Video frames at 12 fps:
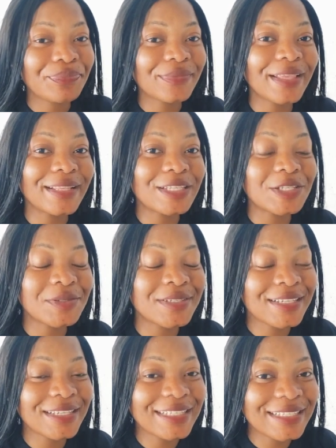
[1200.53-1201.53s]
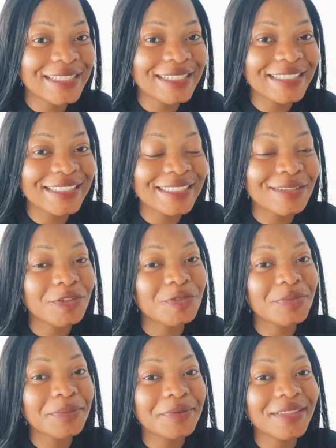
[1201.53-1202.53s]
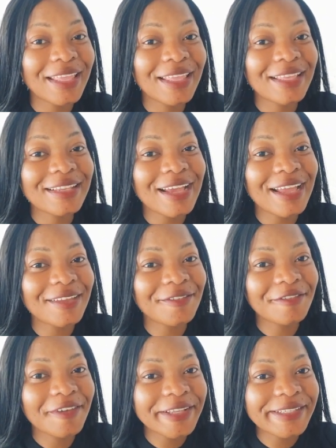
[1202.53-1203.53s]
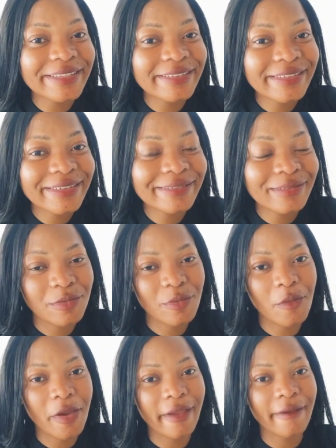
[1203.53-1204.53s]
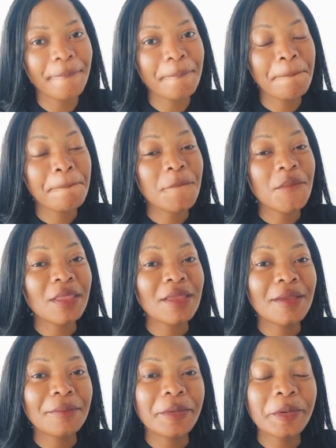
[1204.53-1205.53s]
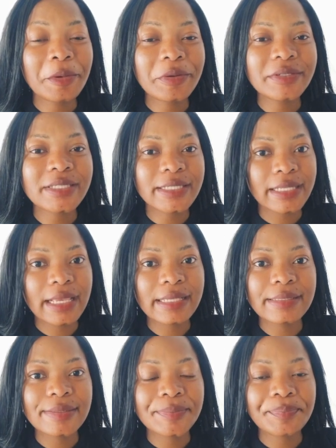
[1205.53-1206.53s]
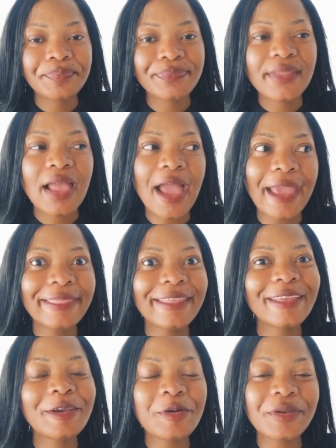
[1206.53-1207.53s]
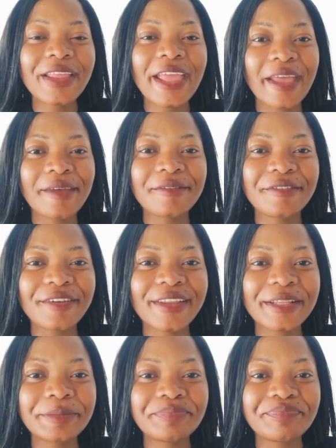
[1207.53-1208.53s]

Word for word: in utilities those people they get hired first. why because yes i think on every